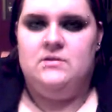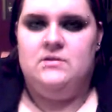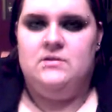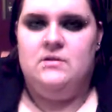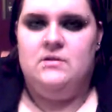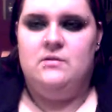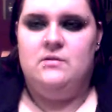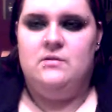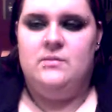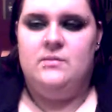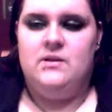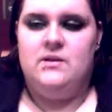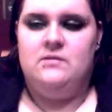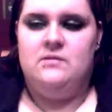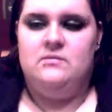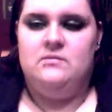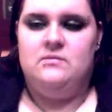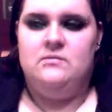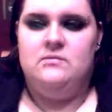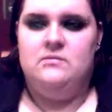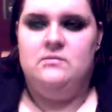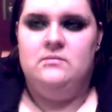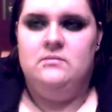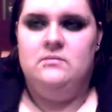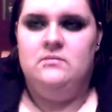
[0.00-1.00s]
So I mean,
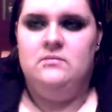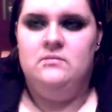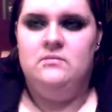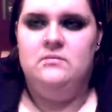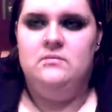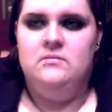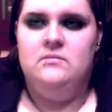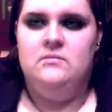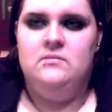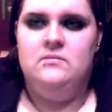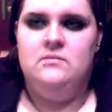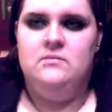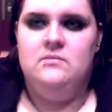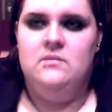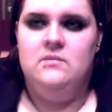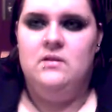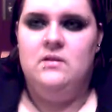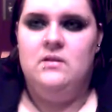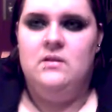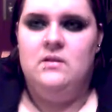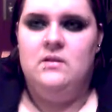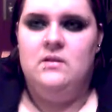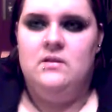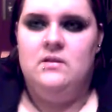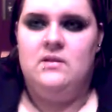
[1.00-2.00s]

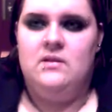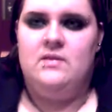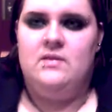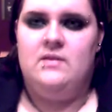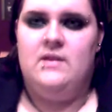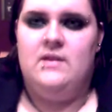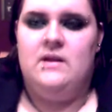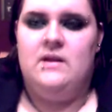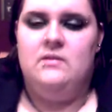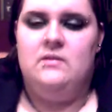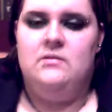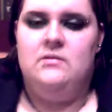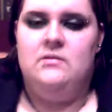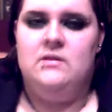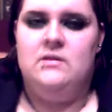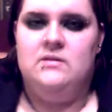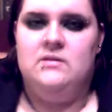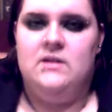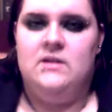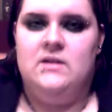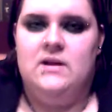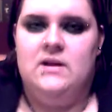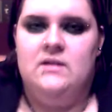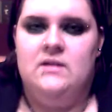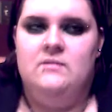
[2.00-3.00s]
that thing
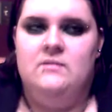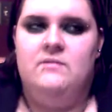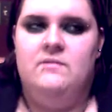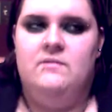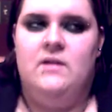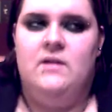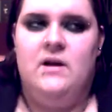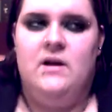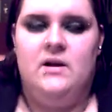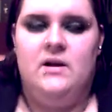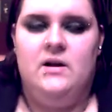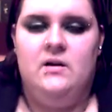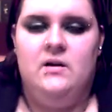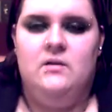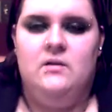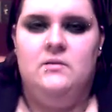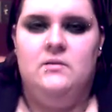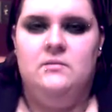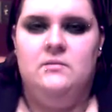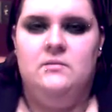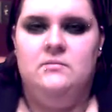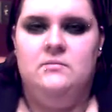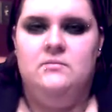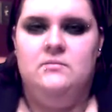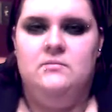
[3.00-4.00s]
is like fire
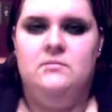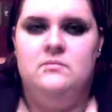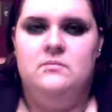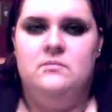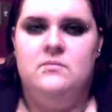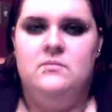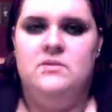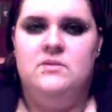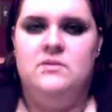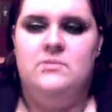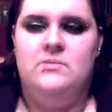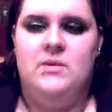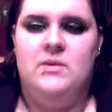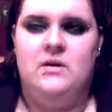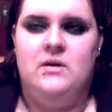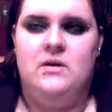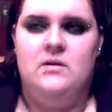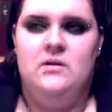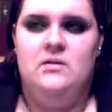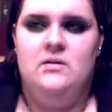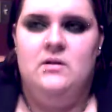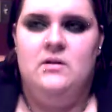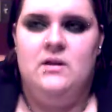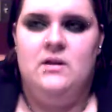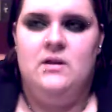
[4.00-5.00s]

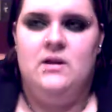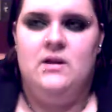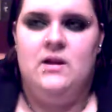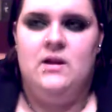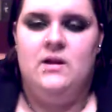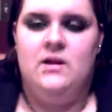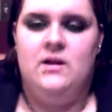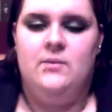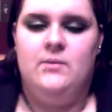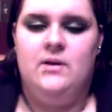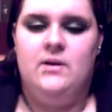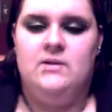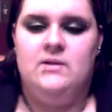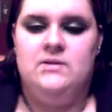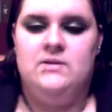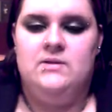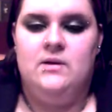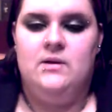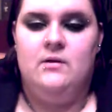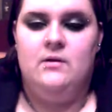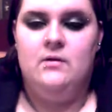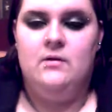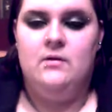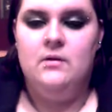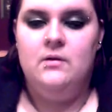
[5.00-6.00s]
spirit thing anyway,
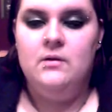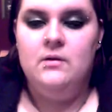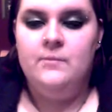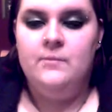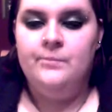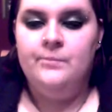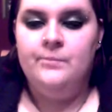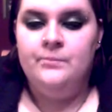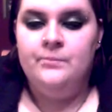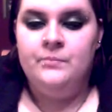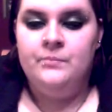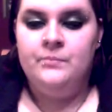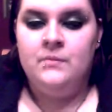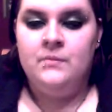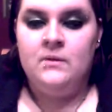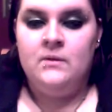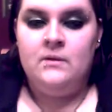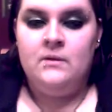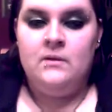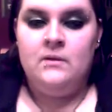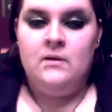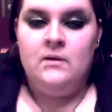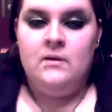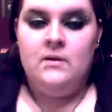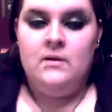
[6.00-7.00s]
so
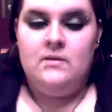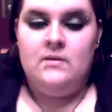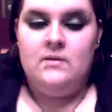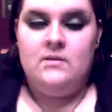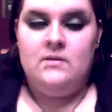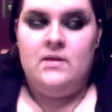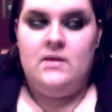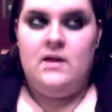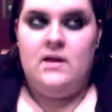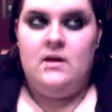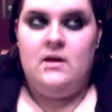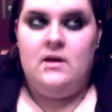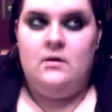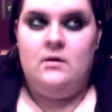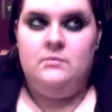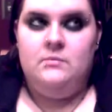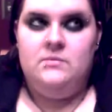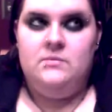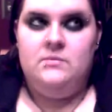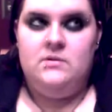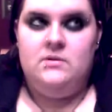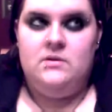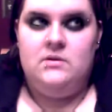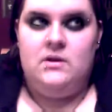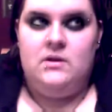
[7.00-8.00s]
that
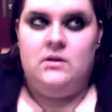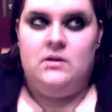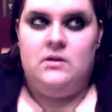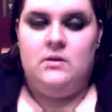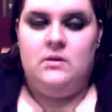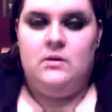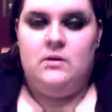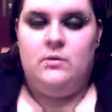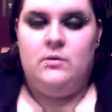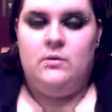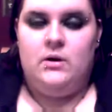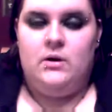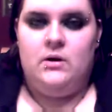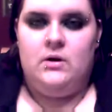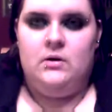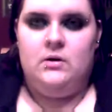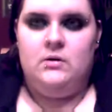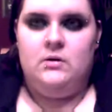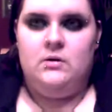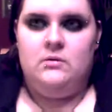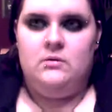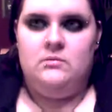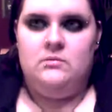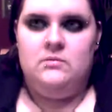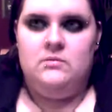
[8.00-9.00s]
helped kill it
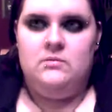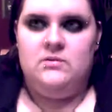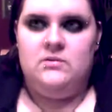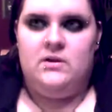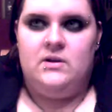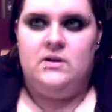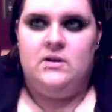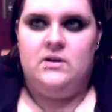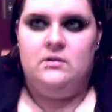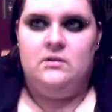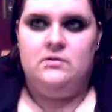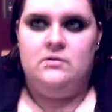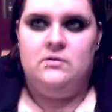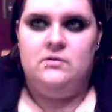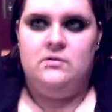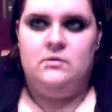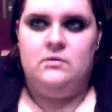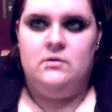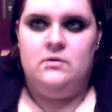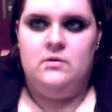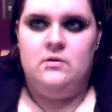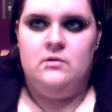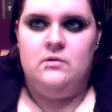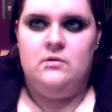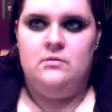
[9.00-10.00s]
quicker. So I killed two
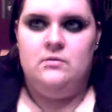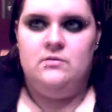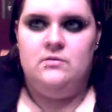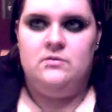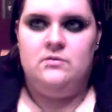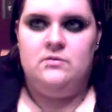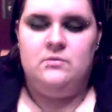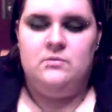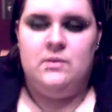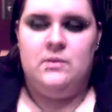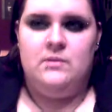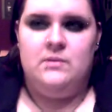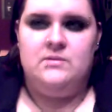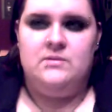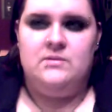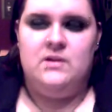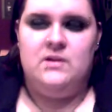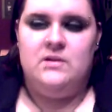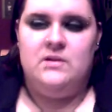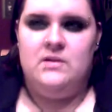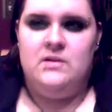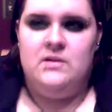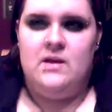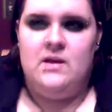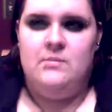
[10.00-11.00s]
of those when I was
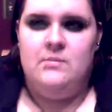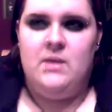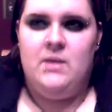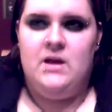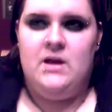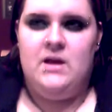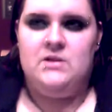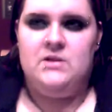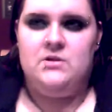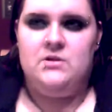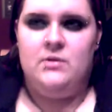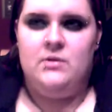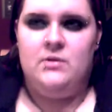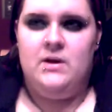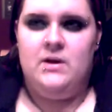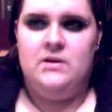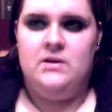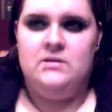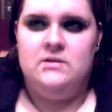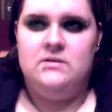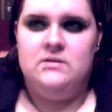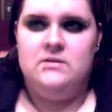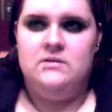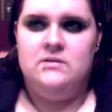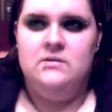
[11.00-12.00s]
on that mage
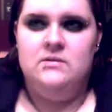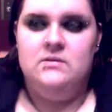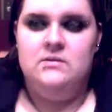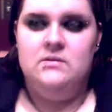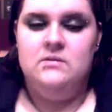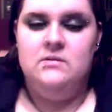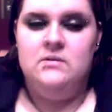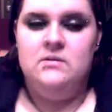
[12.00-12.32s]
quest.